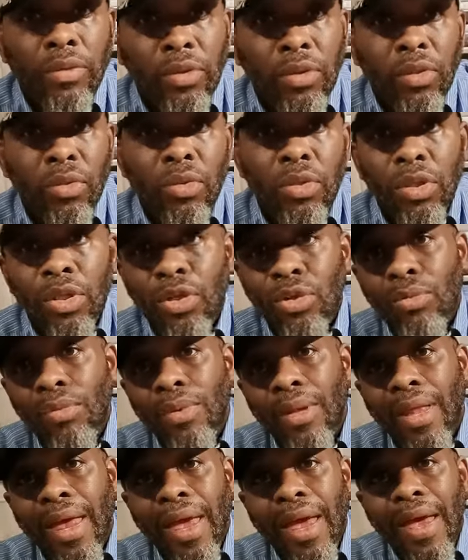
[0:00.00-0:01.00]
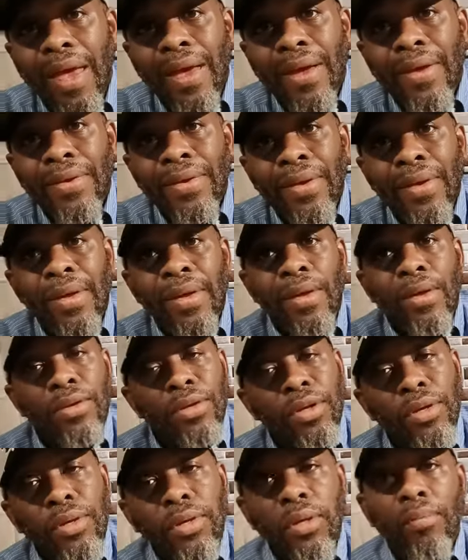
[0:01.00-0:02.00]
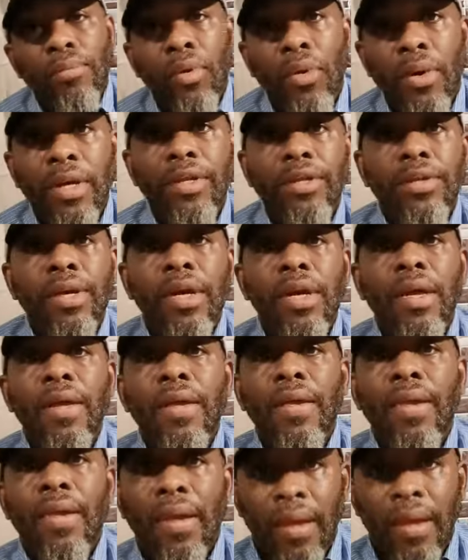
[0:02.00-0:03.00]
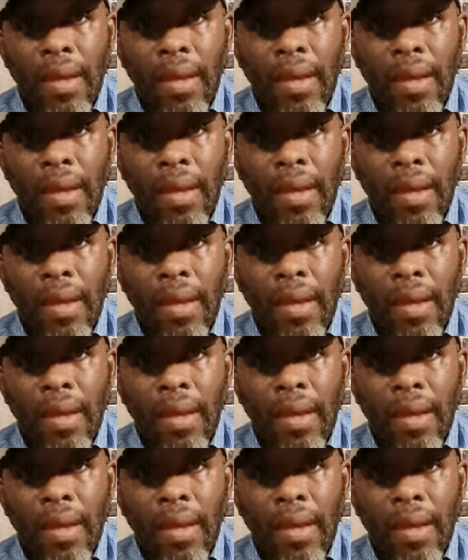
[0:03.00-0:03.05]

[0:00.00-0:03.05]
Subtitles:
YouTube land. This is your boy D, and